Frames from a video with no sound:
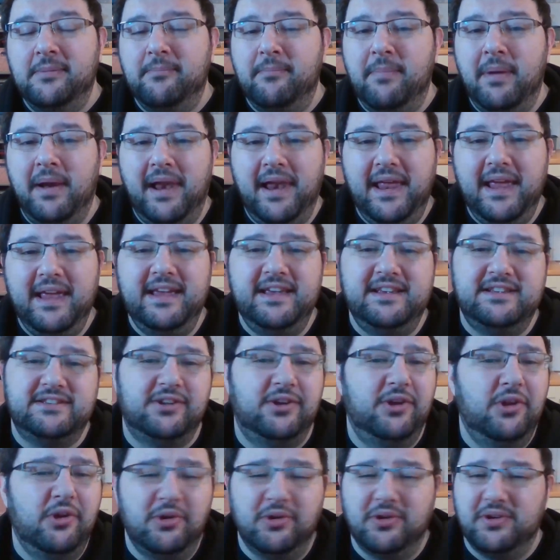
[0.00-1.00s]
Please
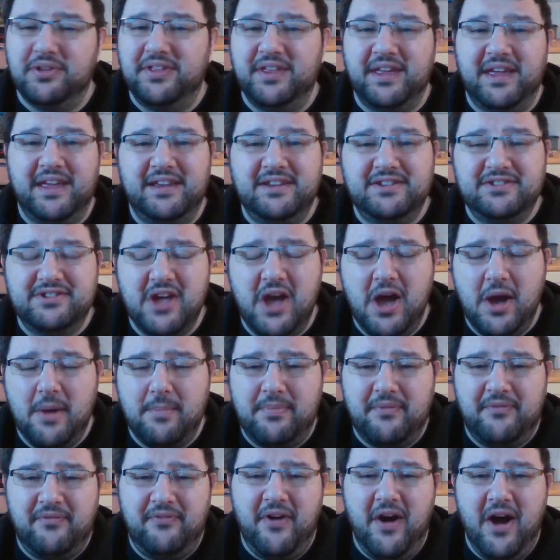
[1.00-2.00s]
look things
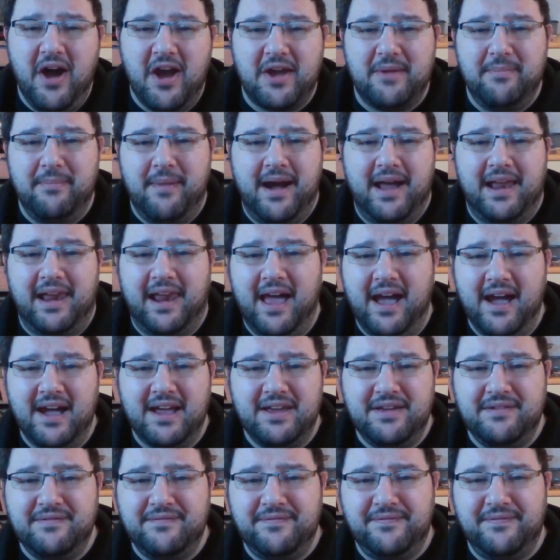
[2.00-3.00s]
up. Fuck my
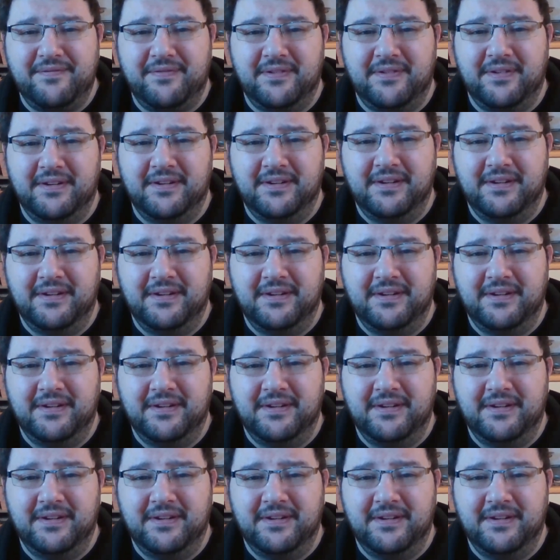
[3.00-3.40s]
life.